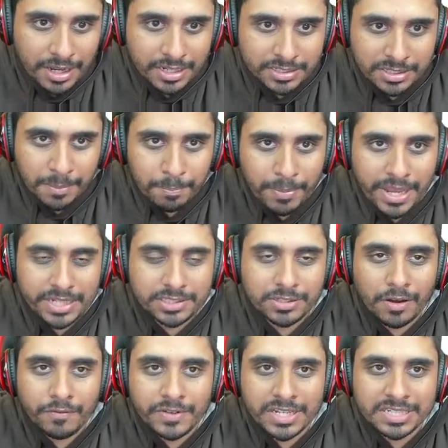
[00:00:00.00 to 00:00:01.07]
So based
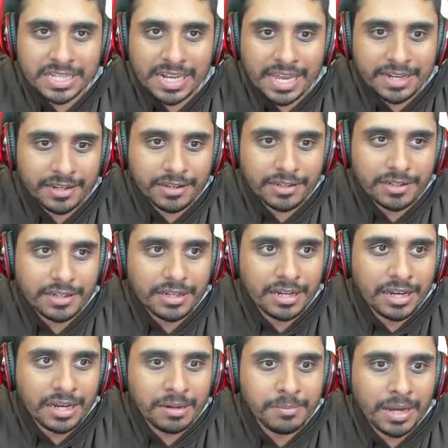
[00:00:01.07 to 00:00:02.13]
off this ladder,
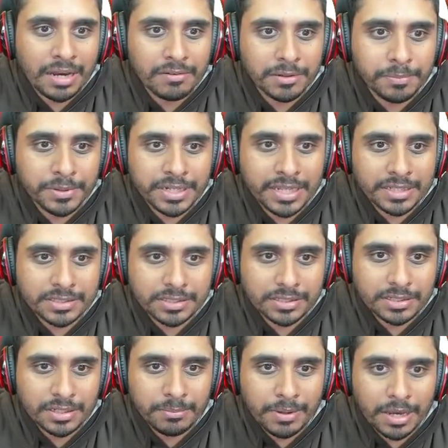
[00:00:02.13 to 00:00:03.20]
I would
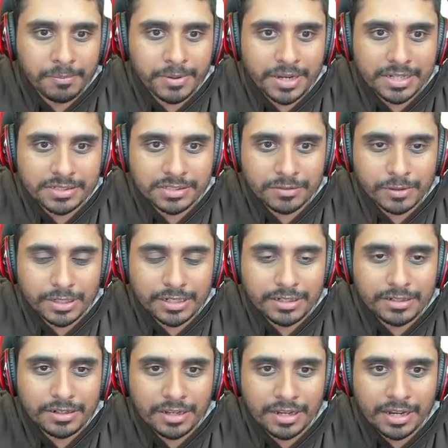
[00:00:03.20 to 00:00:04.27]
predict the Magpies to win.